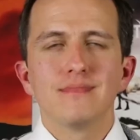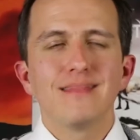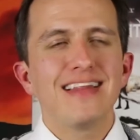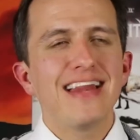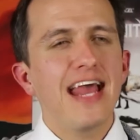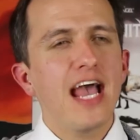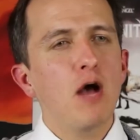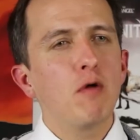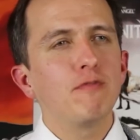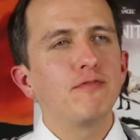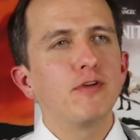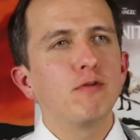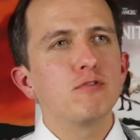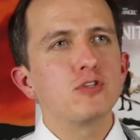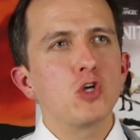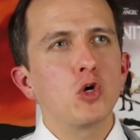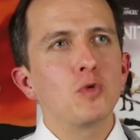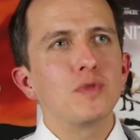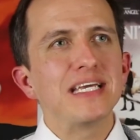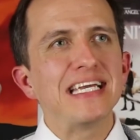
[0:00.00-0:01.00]
Now, if there
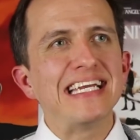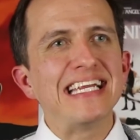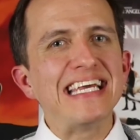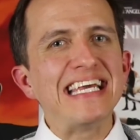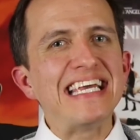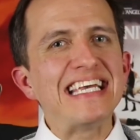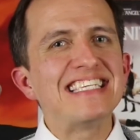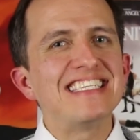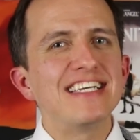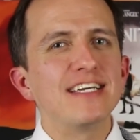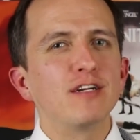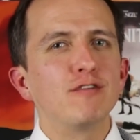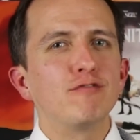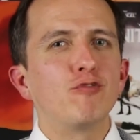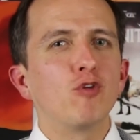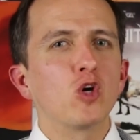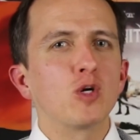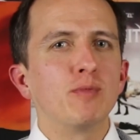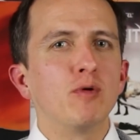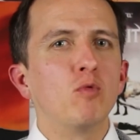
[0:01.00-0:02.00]
was only an easy and
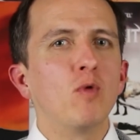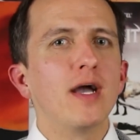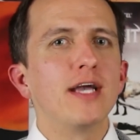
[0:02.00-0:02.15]
affordable